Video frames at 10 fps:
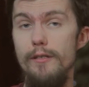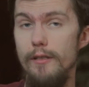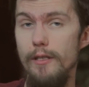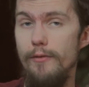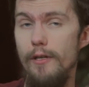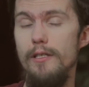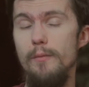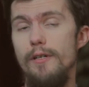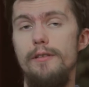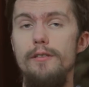is significant
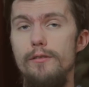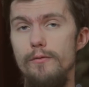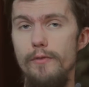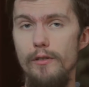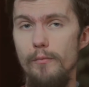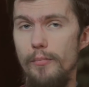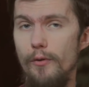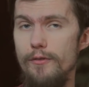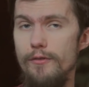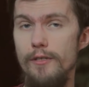about these Sufi
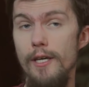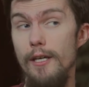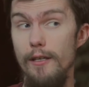composers